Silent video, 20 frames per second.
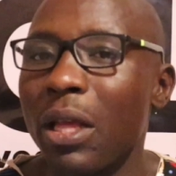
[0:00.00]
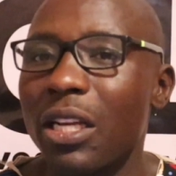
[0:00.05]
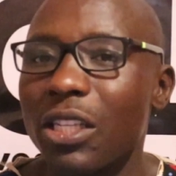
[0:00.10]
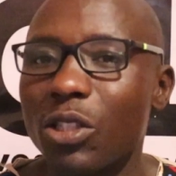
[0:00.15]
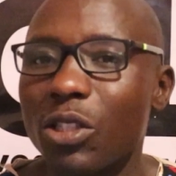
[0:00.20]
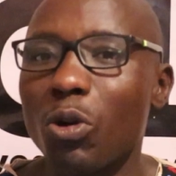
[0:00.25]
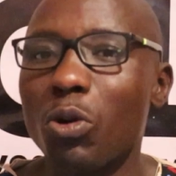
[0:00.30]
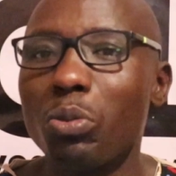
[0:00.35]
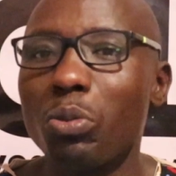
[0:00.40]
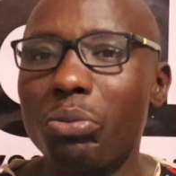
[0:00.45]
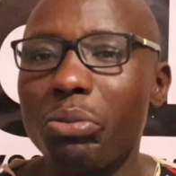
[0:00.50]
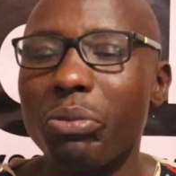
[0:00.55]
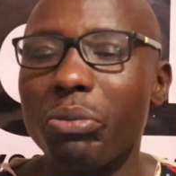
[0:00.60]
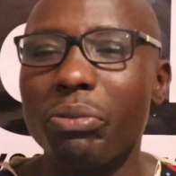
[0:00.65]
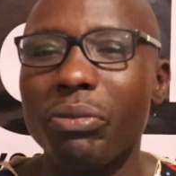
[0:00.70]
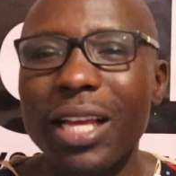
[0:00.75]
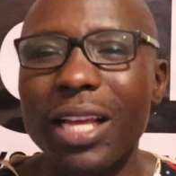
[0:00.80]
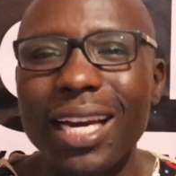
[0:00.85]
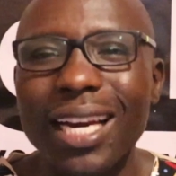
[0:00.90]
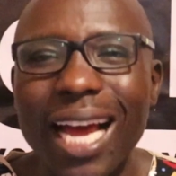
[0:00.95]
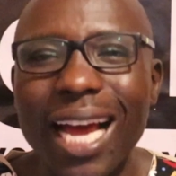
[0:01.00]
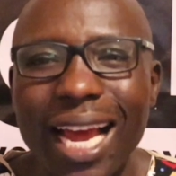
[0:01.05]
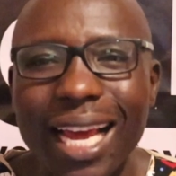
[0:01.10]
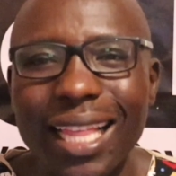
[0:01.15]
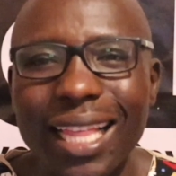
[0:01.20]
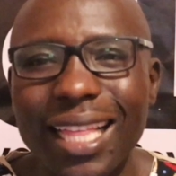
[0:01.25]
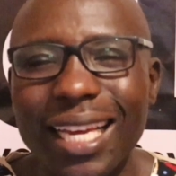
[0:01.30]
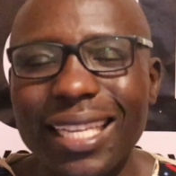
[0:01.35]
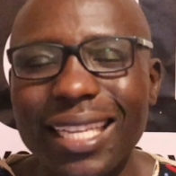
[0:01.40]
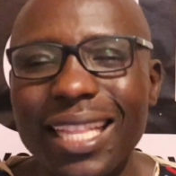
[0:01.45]
So the
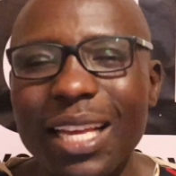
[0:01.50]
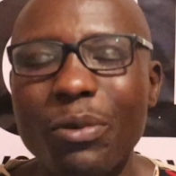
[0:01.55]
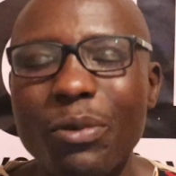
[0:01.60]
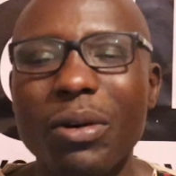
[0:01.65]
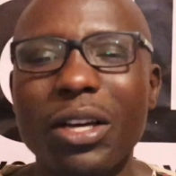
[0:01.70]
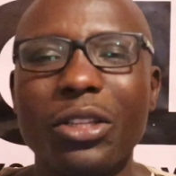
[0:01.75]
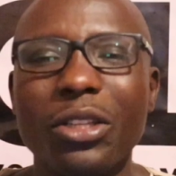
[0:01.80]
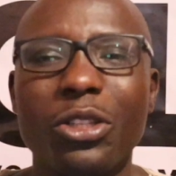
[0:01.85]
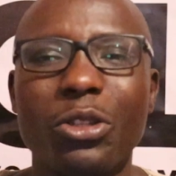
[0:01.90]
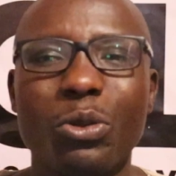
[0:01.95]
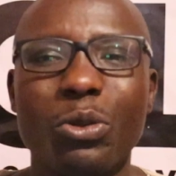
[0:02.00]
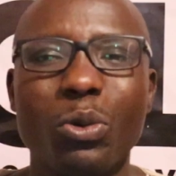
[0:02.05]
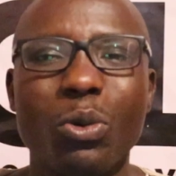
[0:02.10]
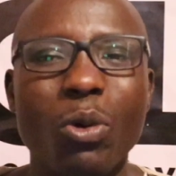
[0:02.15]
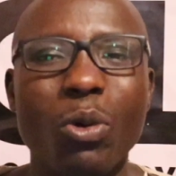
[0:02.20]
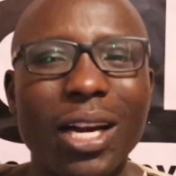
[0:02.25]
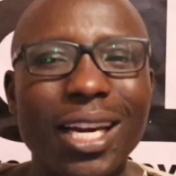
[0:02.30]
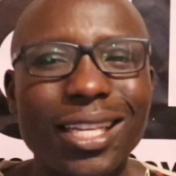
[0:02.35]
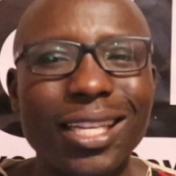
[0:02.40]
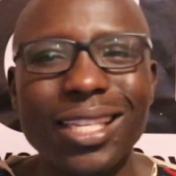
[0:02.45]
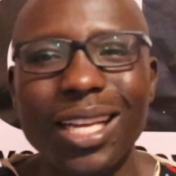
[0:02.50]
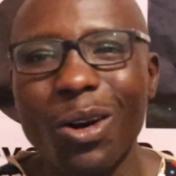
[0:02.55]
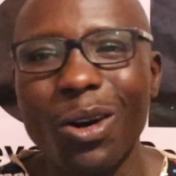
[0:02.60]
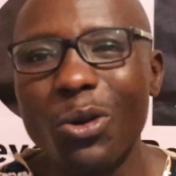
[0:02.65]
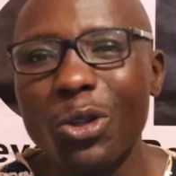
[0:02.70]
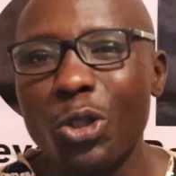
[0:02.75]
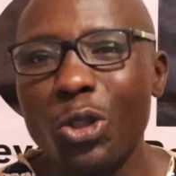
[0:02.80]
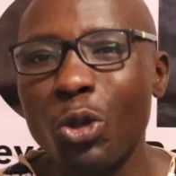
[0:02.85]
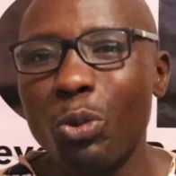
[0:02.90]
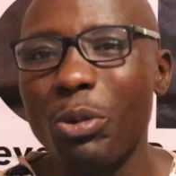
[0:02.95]
lie that they want to coalesce
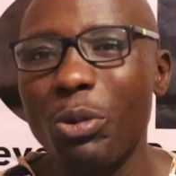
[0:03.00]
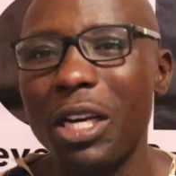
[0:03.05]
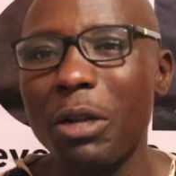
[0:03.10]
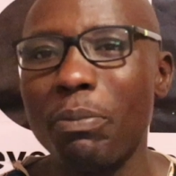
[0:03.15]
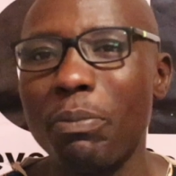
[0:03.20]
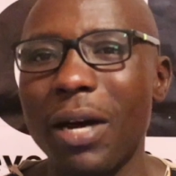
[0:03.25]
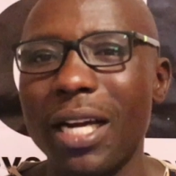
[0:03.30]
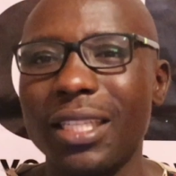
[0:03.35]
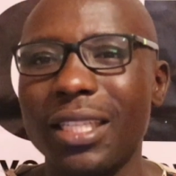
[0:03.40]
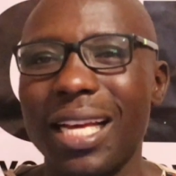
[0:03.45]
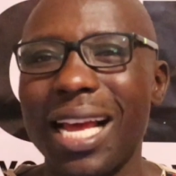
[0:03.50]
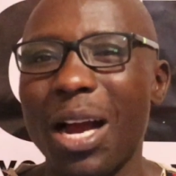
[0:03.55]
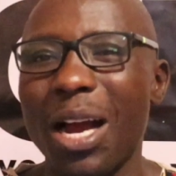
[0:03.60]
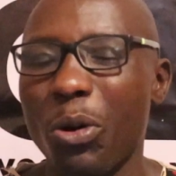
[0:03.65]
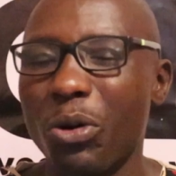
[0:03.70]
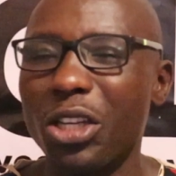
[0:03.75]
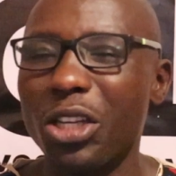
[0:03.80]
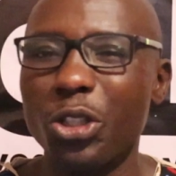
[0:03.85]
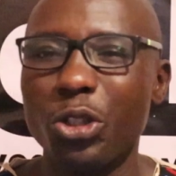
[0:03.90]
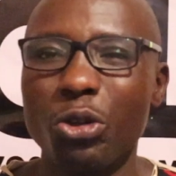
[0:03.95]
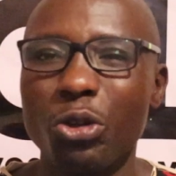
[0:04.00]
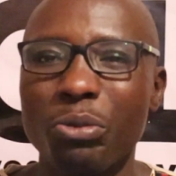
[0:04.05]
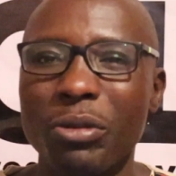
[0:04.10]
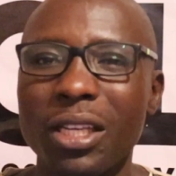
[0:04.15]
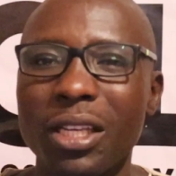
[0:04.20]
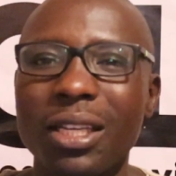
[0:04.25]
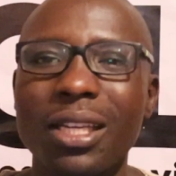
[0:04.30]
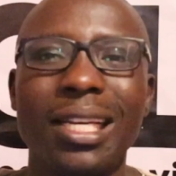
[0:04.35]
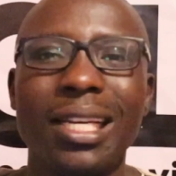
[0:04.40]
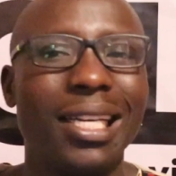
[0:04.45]
around Jubilee Party, according to
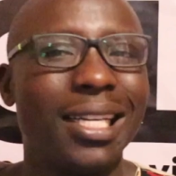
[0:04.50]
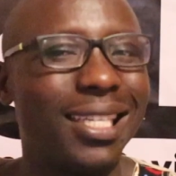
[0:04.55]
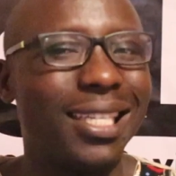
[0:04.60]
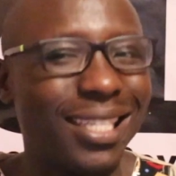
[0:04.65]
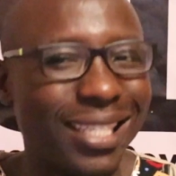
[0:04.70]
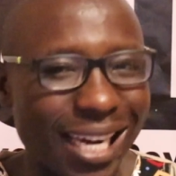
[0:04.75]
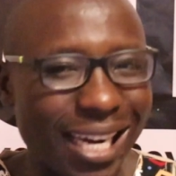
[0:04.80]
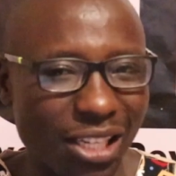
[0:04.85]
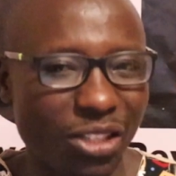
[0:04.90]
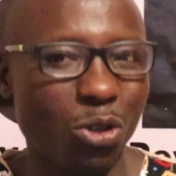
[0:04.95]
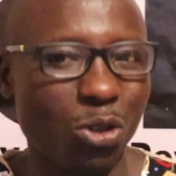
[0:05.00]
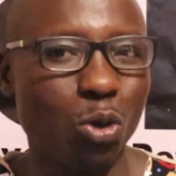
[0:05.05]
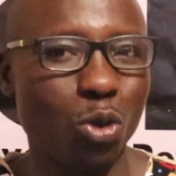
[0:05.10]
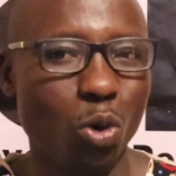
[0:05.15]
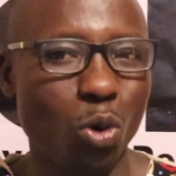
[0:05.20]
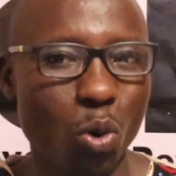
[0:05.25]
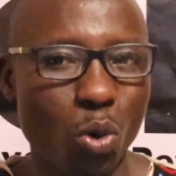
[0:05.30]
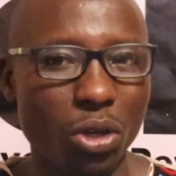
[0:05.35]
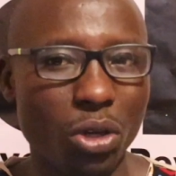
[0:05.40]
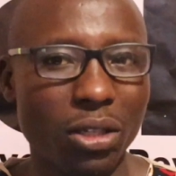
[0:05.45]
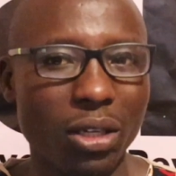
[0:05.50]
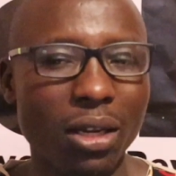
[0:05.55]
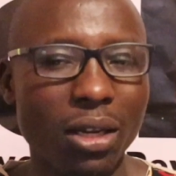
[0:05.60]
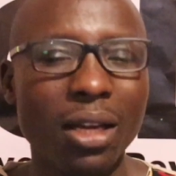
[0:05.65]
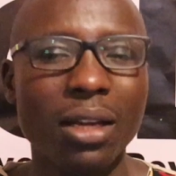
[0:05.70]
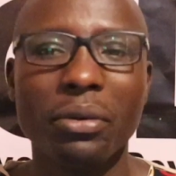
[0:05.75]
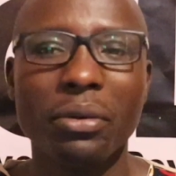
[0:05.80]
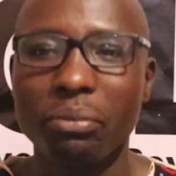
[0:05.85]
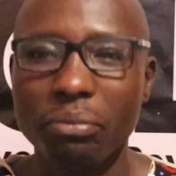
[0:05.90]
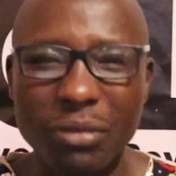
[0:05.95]
me, does not hold.
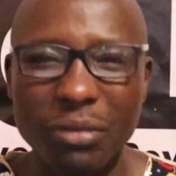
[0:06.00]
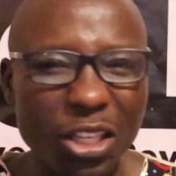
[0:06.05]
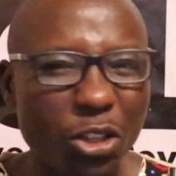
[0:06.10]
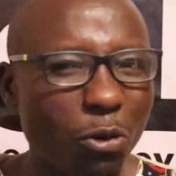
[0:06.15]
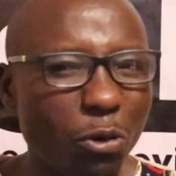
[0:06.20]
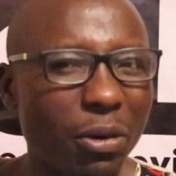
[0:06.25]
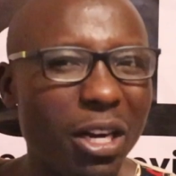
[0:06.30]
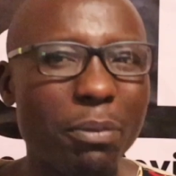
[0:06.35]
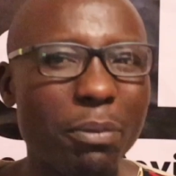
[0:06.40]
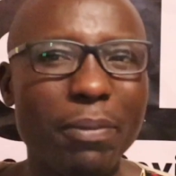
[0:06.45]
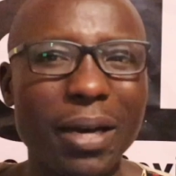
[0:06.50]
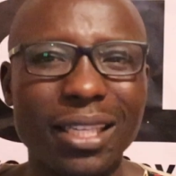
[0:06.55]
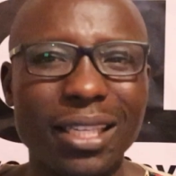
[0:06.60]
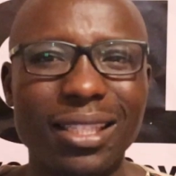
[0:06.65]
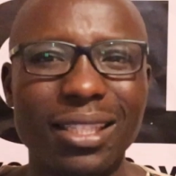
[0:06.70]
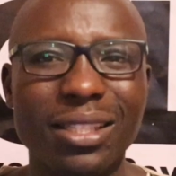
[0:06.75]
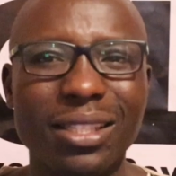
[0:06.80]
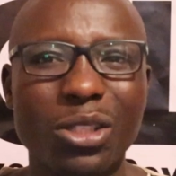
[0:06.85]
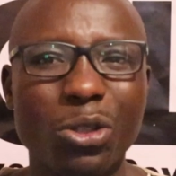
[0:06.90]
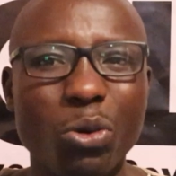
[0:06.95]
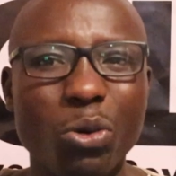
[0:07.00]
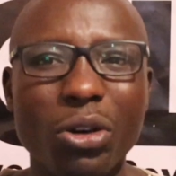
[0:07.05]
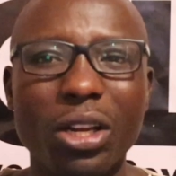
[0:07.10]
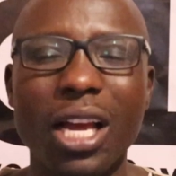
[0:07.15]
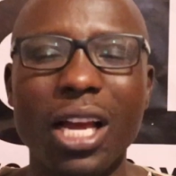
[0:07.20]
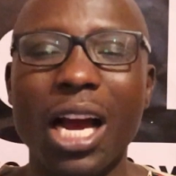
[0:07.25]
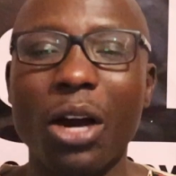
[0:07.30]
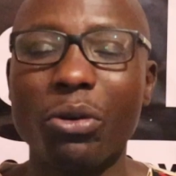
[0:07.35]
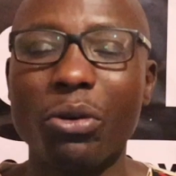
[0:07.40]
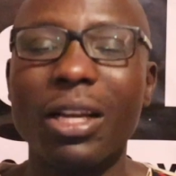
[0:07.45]
The Jubilee Party
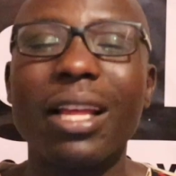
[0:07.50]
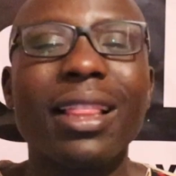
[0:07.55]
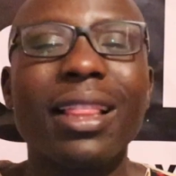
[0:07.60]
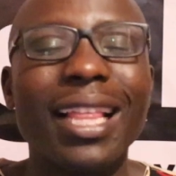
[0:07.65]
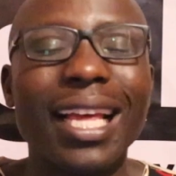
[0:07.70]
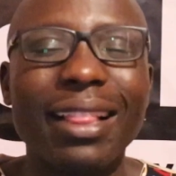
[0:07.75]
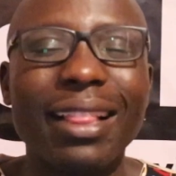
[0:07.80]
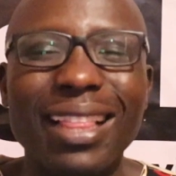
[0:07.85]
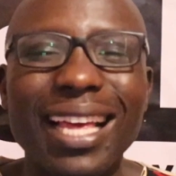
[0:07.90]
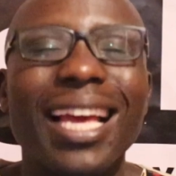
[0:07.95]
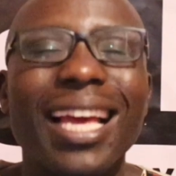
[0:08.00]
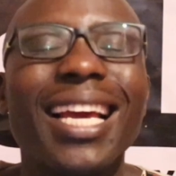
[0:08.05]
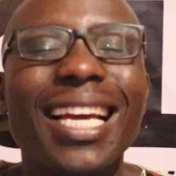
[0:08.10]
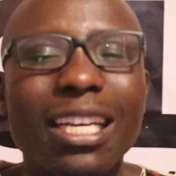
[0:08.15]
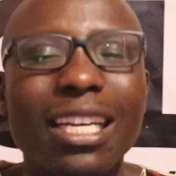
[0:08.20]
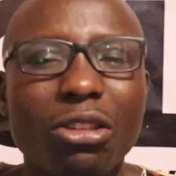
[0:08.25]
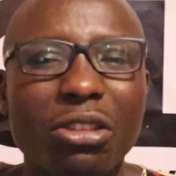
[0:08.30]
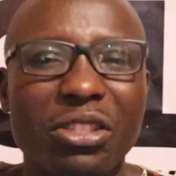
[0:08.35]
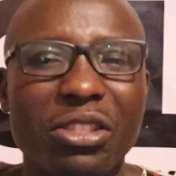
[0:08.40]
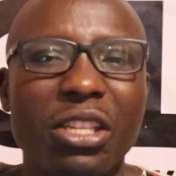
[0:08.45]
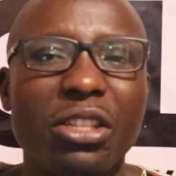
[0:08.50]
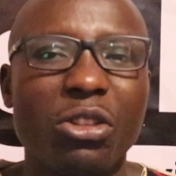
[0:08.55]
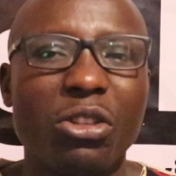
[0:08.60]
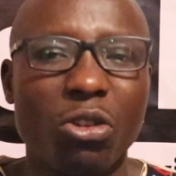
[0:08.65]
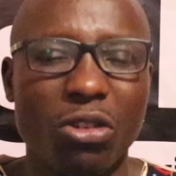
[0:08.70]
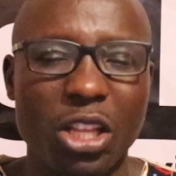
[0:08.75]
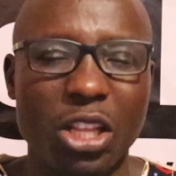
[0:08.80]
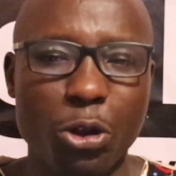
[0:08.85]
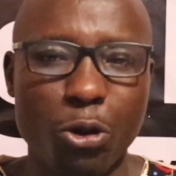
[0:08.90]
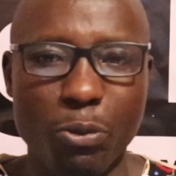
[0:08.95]
story, their interest is
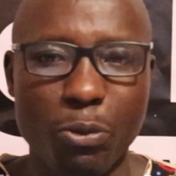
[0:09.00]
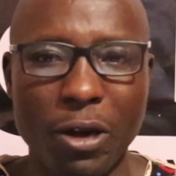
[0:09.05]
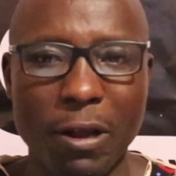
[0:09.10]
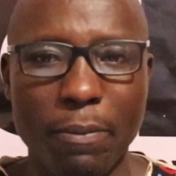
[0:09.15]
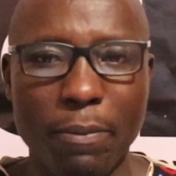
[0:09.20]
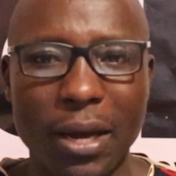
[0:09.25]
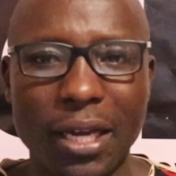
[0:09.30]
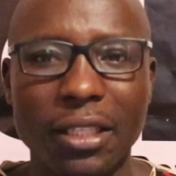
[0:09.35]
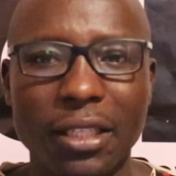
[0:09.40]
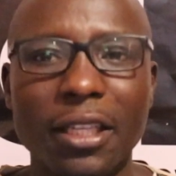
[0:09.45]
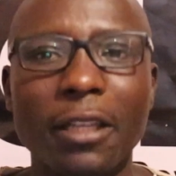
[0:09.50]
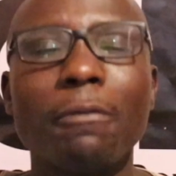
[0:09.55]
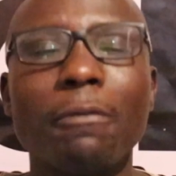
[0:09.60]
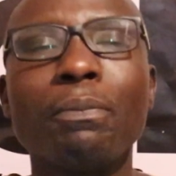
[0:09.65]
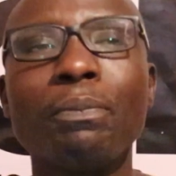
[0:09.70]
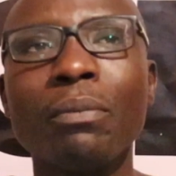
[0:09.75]
not the Jubilee Party.